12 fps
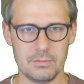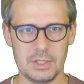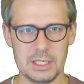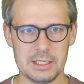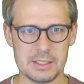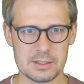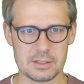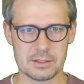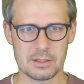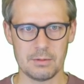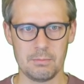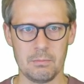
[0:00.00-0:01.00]
list
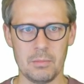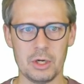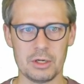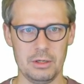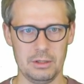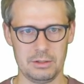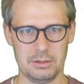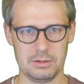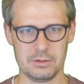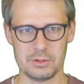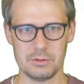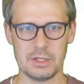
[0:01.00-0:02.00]
model.
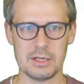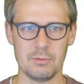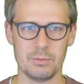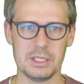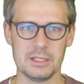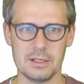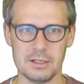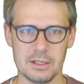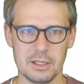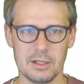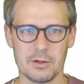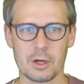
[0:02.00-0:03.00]
So that will be the
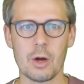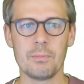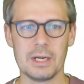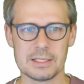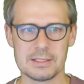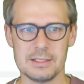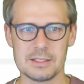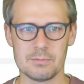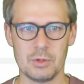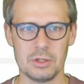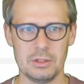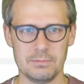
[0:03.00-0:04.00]
complex list
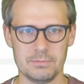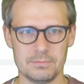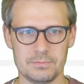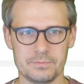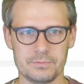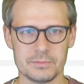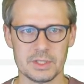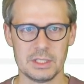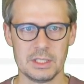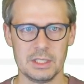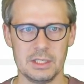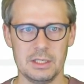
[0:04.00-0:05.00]
model.
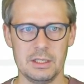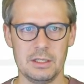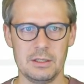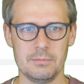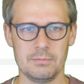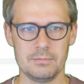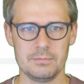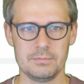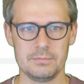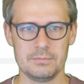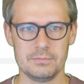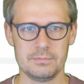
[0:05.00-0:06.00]

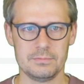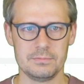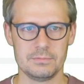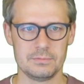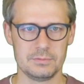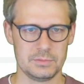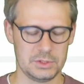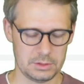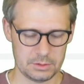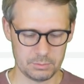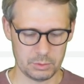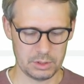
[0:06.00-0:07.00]

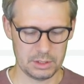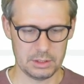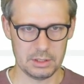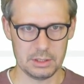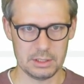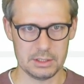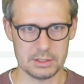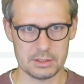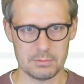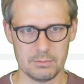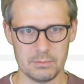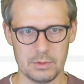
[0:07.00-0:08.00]
Just put in list
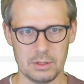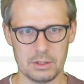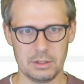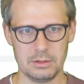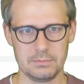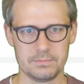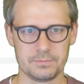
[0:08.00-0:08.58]
model,